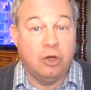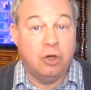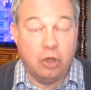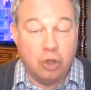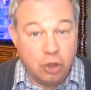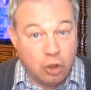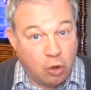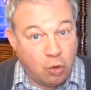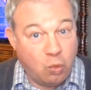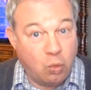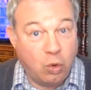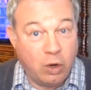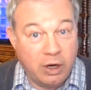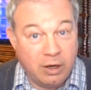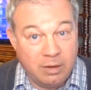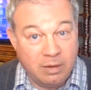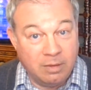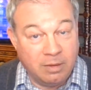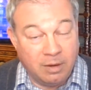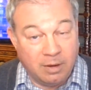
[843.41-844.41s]
Don't
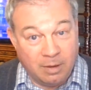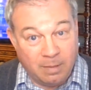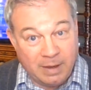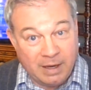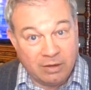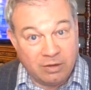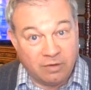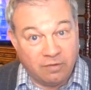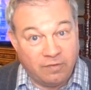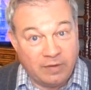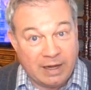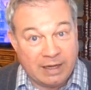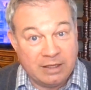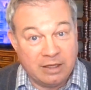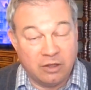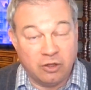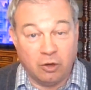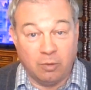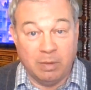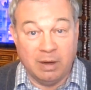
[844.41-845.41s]
worry about the fact that
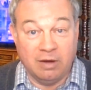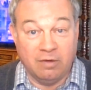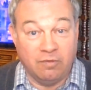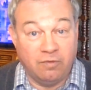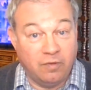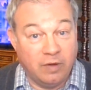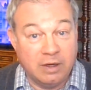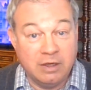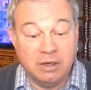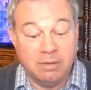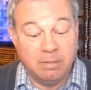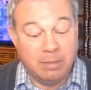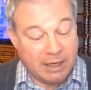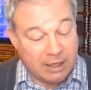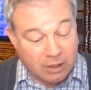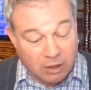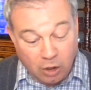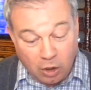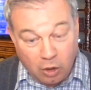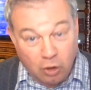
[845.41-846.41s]
they're being funded by
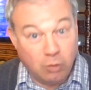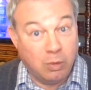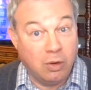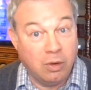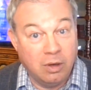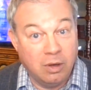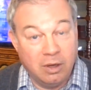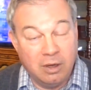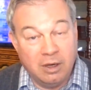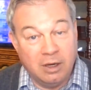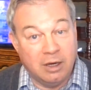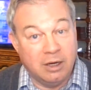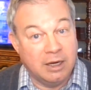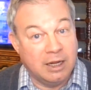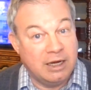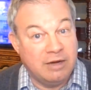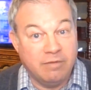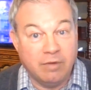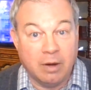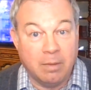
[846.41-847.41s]
global, not
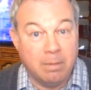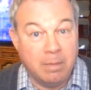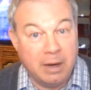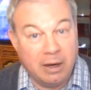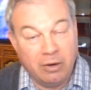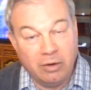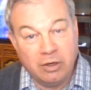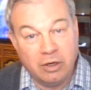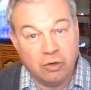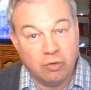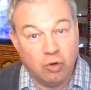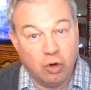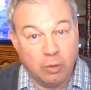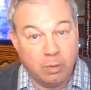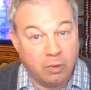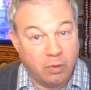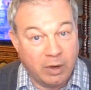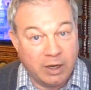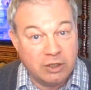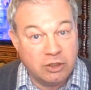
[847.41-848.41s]
even American
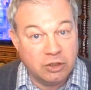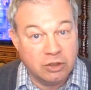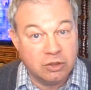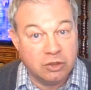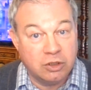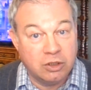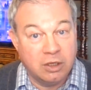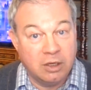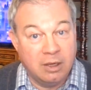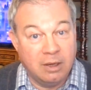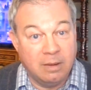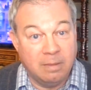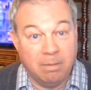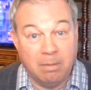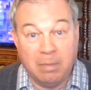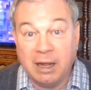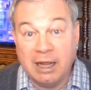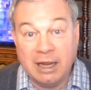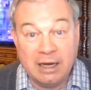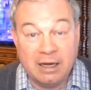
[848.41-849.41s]
corporations
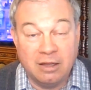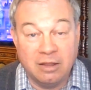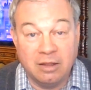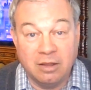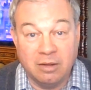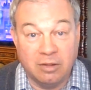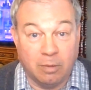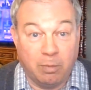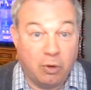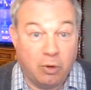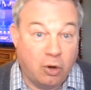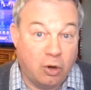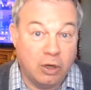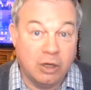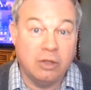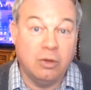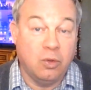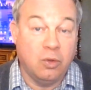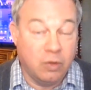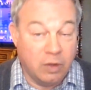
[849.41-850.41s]
buying the party
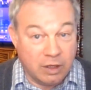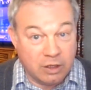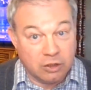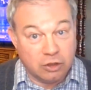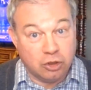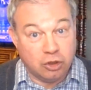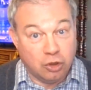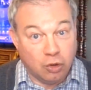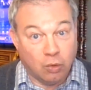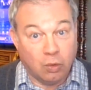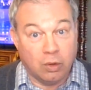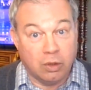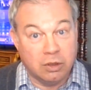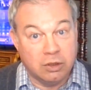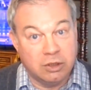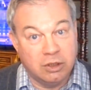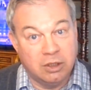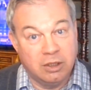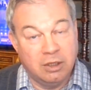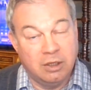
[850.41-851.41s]
you think is
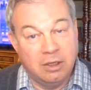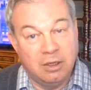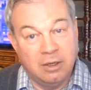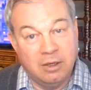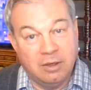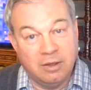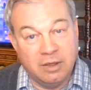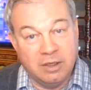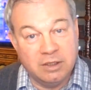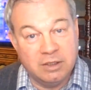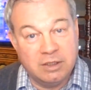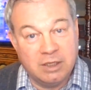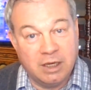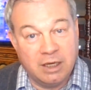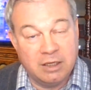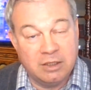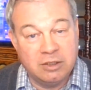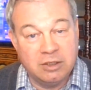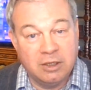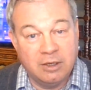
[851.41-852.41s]
yours these
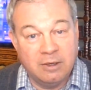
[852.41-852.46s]
days.